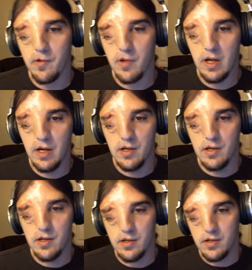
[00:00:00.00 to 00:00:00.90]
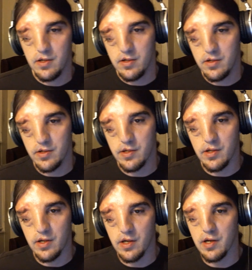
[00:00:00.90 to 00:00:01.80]
But, fucked up.
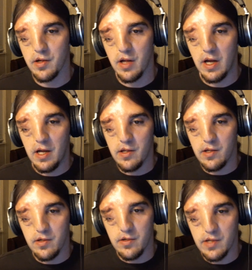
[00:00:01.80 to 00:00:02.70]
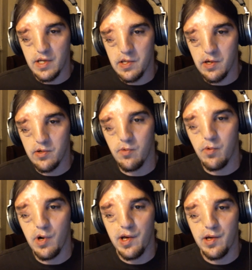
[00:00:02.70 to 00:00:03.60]
Uh, Terrible. That's also
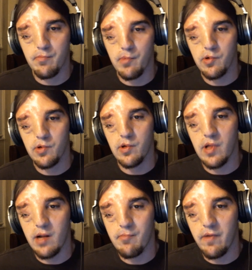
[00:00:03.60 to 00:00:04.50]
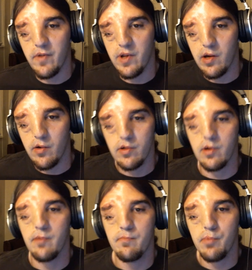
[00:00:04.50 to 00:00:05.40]
why most a lot of my
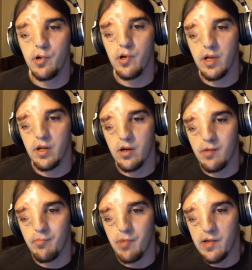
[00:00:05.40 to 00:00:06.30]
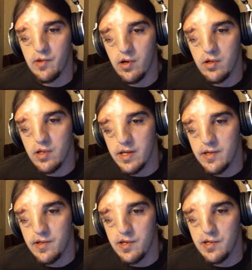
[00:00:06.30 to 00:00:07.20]
videos I'm putting up as
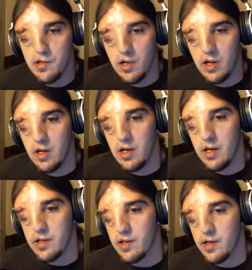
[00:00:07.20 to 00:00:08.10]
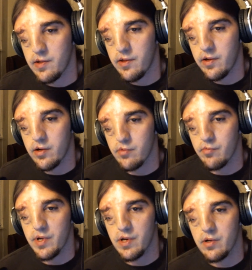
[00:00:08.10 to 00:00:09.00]
unlisted, unless they're a
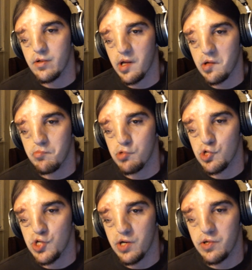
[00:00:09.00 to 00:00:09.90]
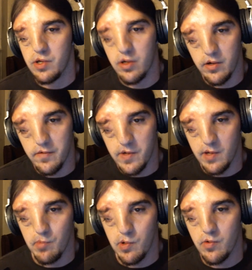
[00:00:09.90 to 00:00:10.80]
real like production of
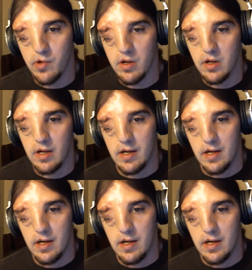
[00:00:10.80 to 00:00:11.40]
some sort.